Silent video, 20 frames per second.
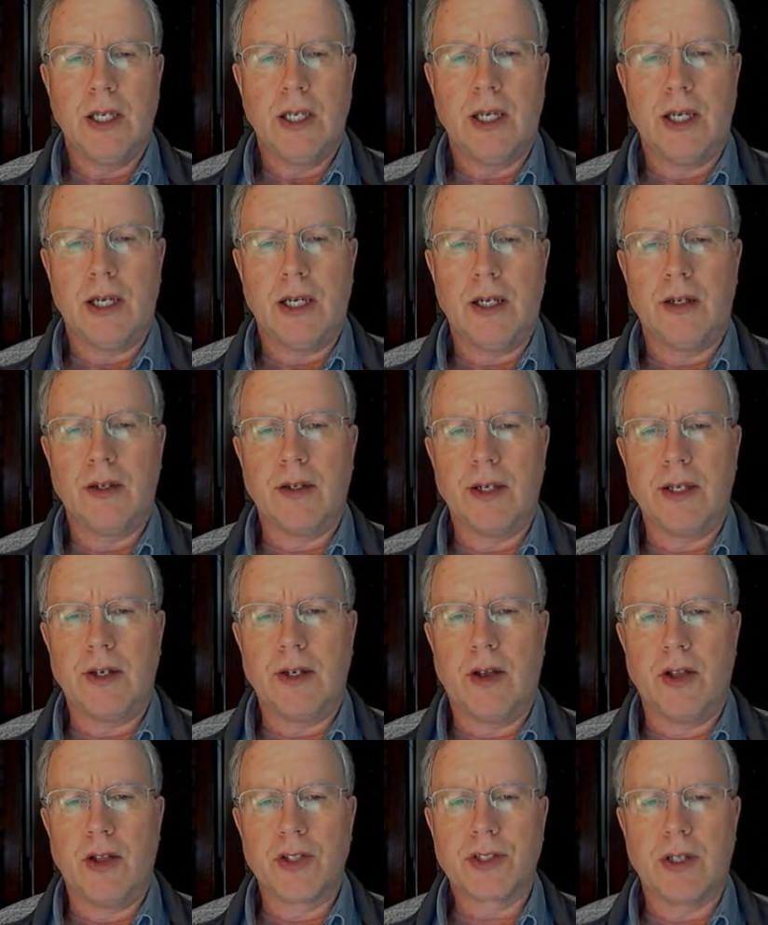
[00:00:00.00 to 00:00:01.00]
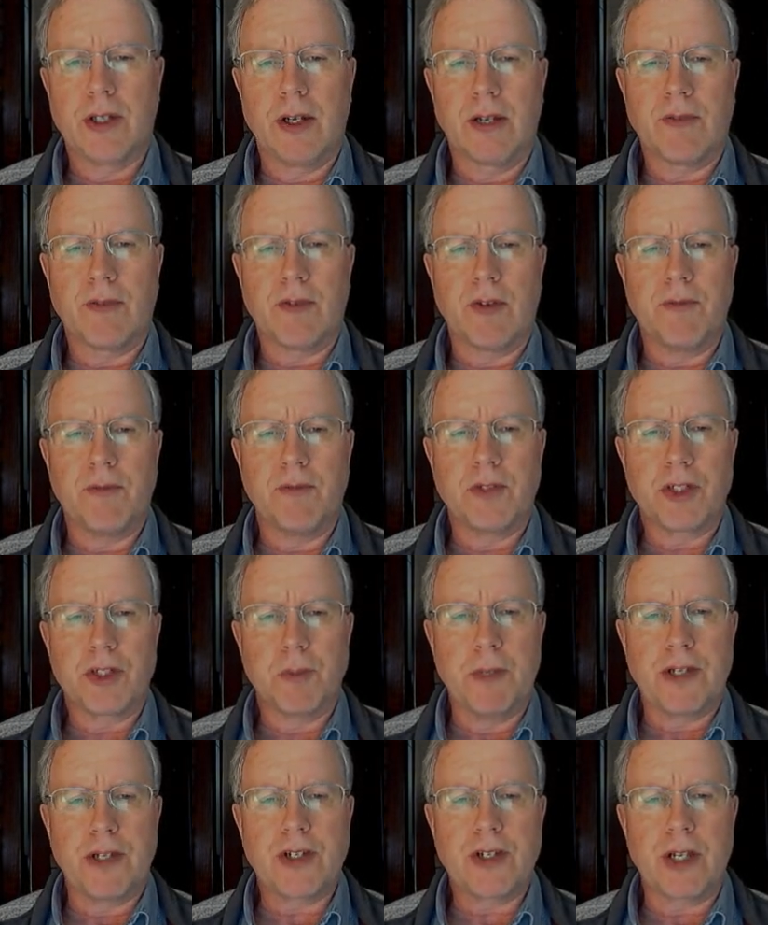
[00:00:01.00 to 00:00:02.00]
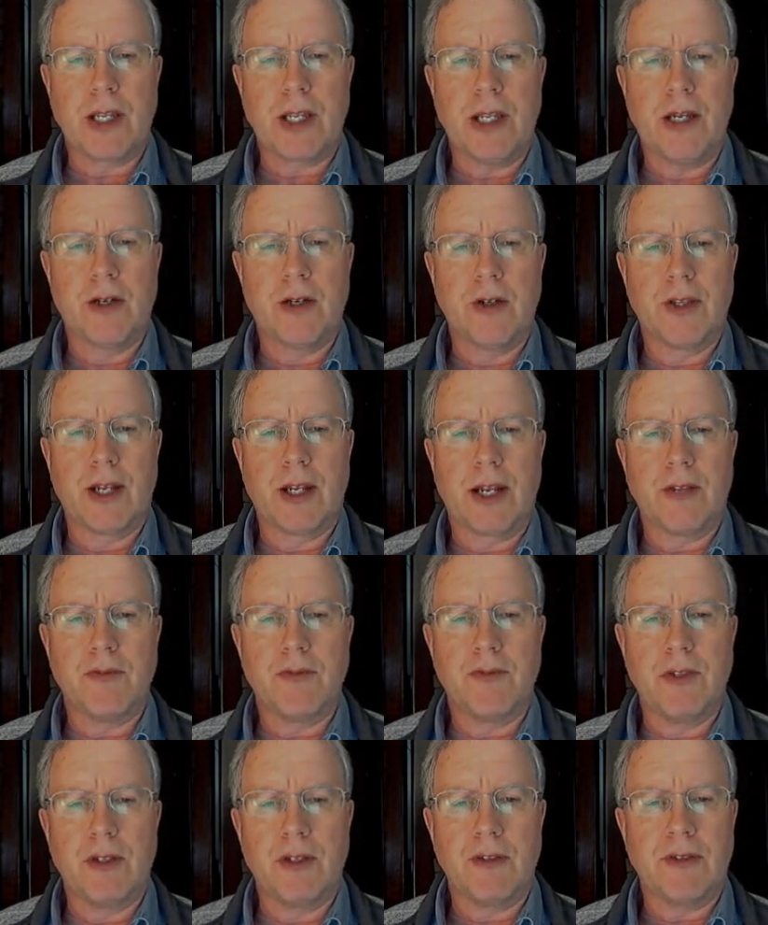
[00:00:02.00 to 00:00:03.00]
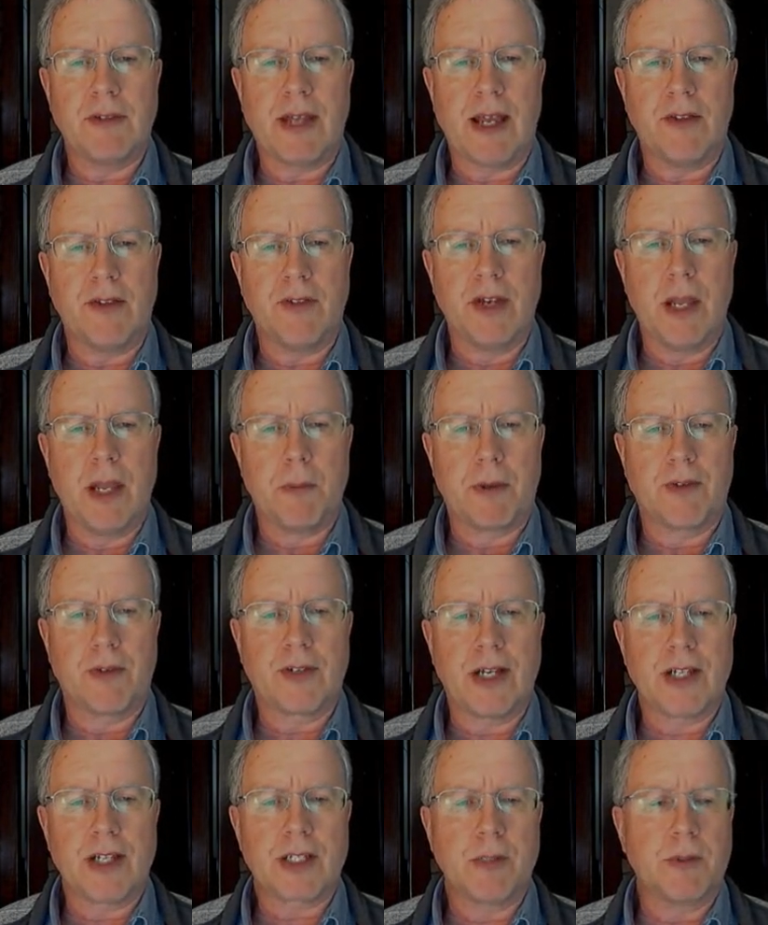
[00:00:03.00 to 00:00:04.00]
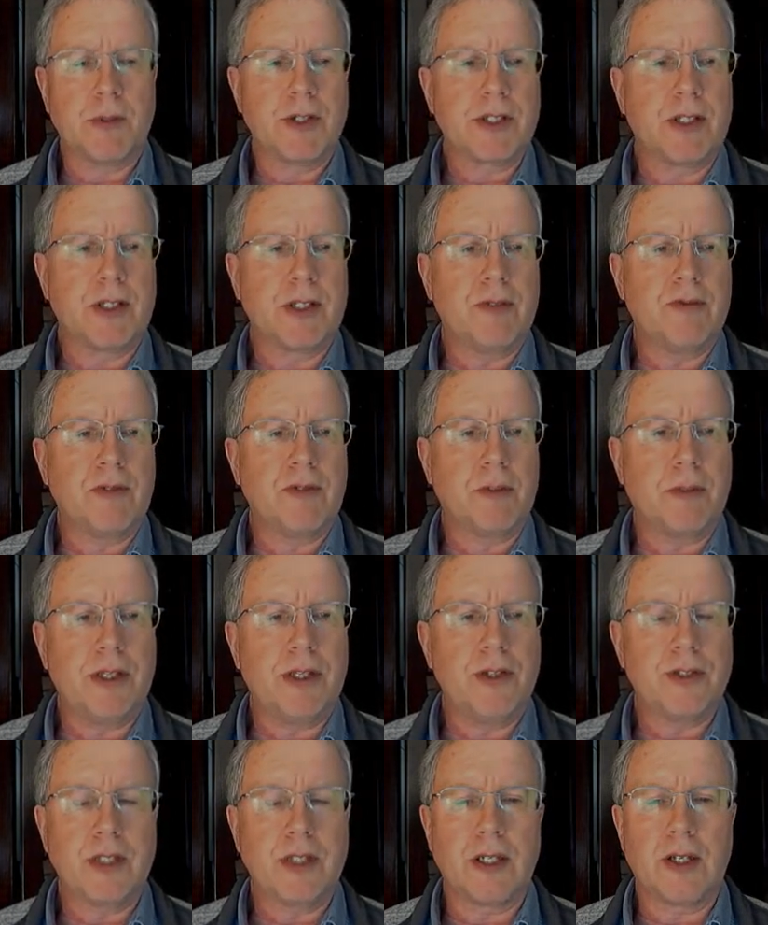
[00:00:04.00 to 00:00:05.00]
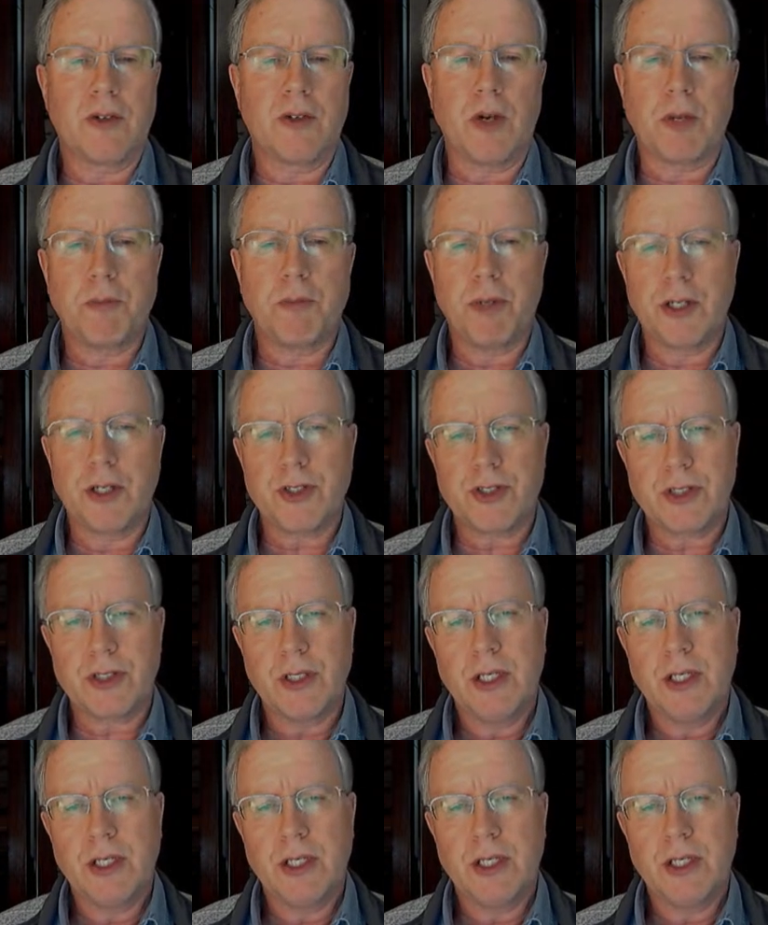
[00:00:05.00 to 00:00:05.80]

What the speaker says: And also, I'm just mentioning here that I have a number of customers that will be using QuickBooks,